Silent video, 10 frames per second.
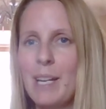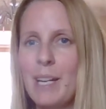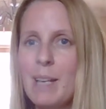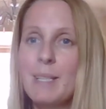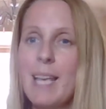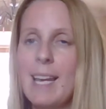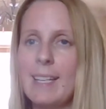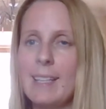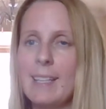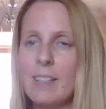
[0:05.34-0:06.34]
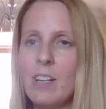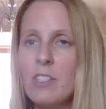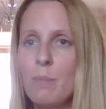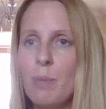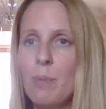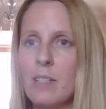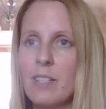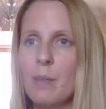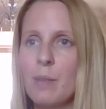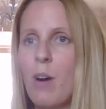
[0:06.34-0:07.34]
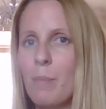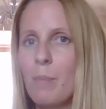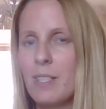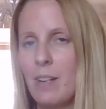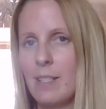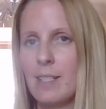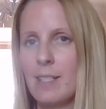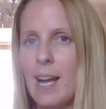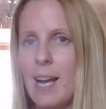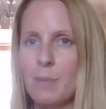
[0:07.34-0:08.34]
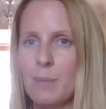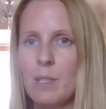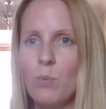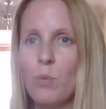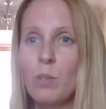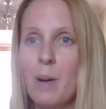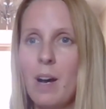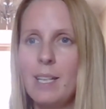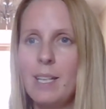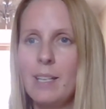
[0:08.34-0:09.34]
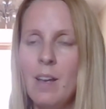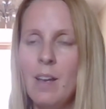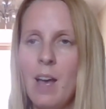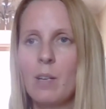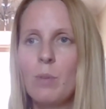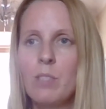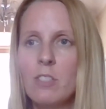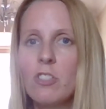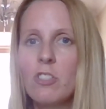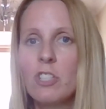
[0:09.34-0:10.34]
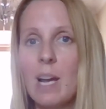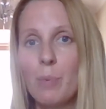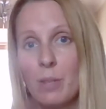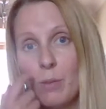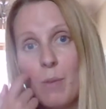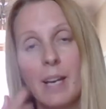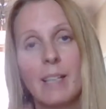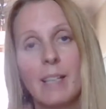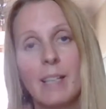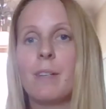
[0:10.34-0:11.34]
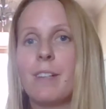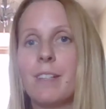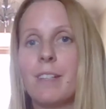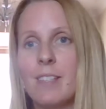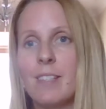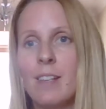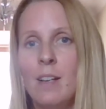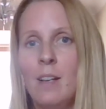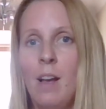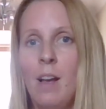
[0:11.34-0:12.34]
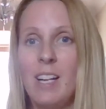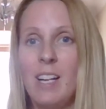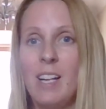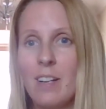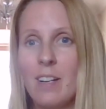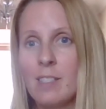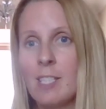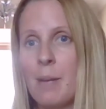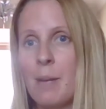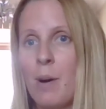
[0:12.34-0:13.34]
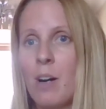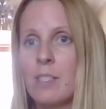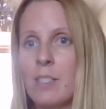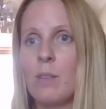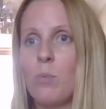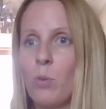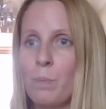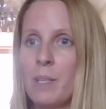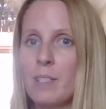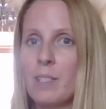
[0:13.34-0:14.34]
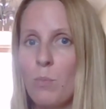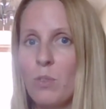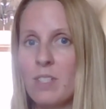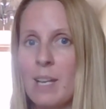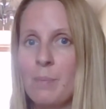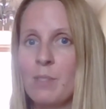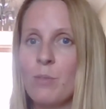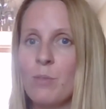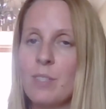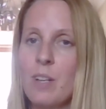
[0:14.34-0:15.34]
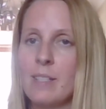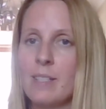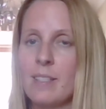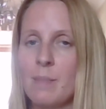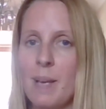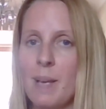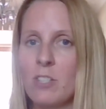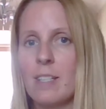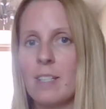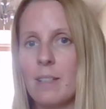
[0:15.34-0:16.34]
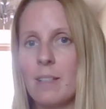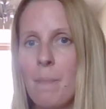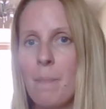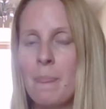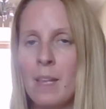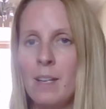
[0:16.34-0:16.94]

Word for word: my name's Kaylee and I took part in the Primary Science Enhancement Award pilot and I wanted to share with you my experience. I decided to take part in the award because I wasn't able to do science as a specialism.